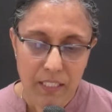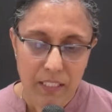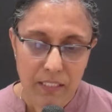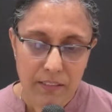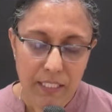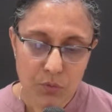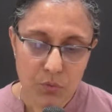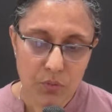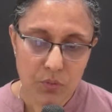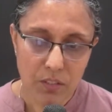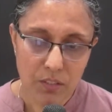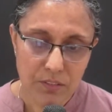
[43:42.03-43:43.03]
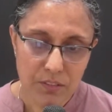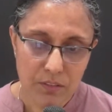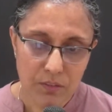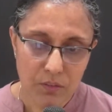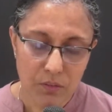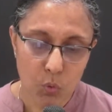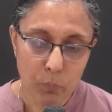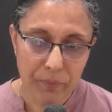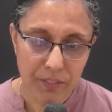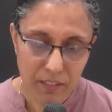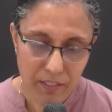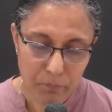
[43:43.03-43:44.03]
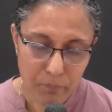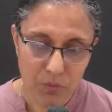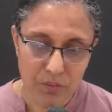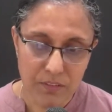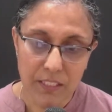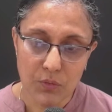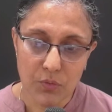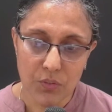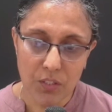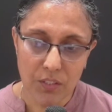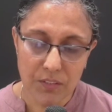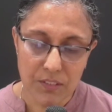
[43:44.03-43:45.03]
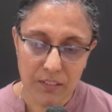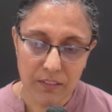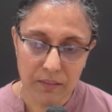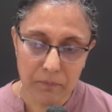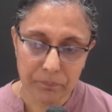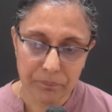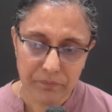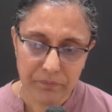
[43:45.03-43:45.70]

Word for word: they do not open up or they do not um,